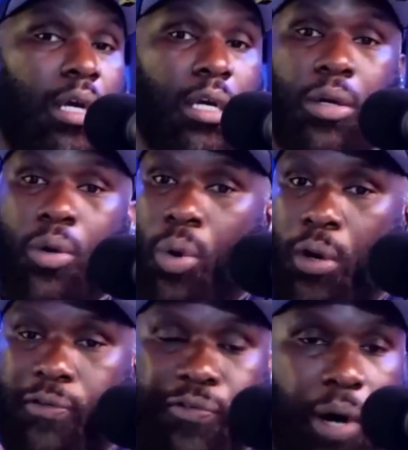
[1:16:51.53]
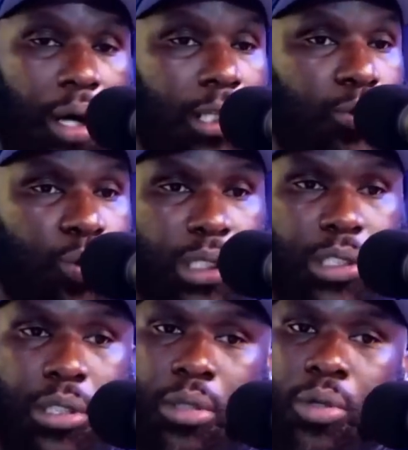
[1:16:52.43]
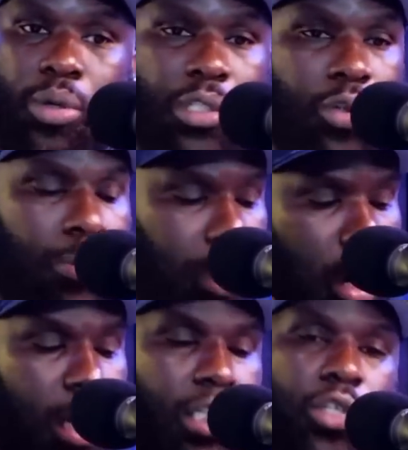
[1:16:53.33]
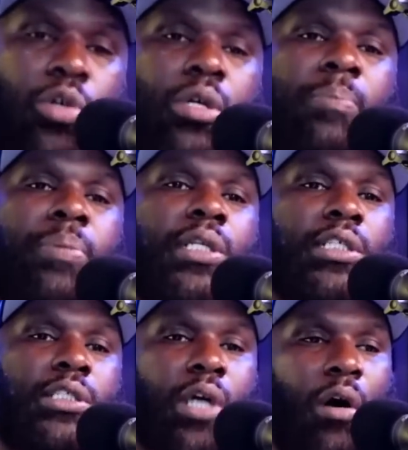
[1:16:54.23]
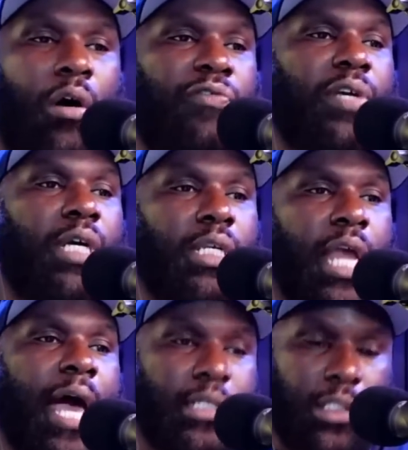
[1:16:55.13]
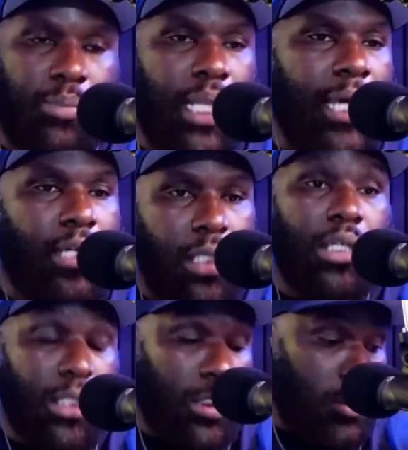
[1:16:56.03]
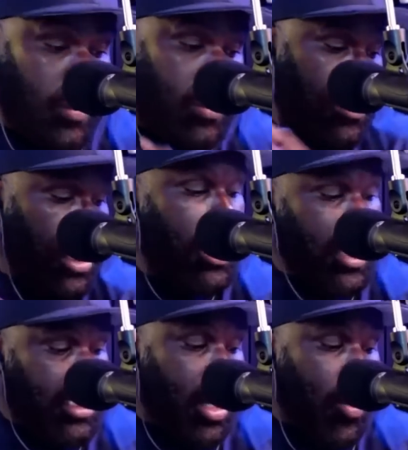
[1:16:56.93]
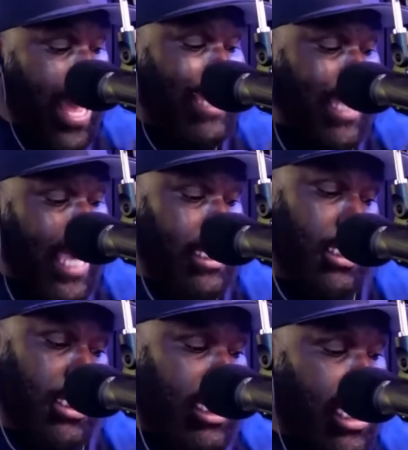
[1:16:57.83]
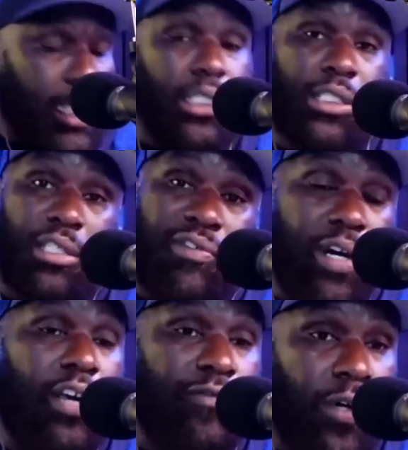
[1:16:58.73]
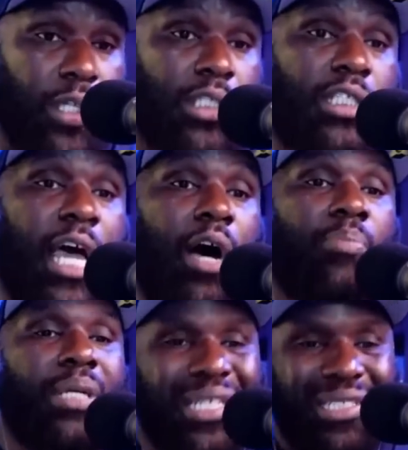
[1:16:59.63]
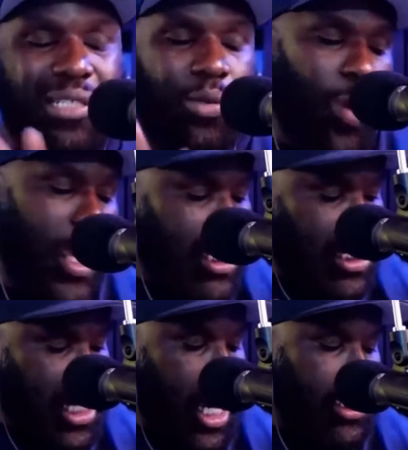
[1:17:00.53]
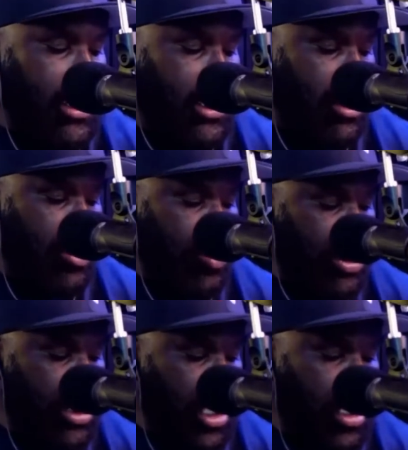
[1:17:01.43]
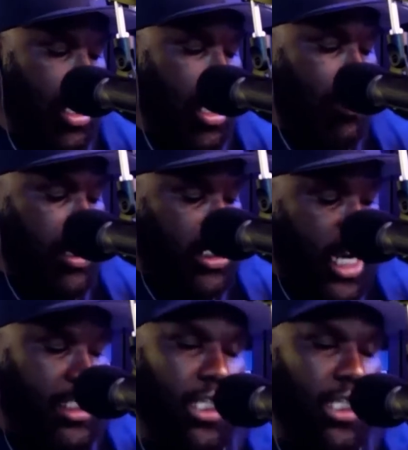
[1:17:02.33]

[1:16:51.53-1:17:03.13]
or fall and winter, you're going to a bar, you can pull this off and not smell like cookies. So I like this. I think this is very versatile because of the way the chocolate sits on skin. Projection and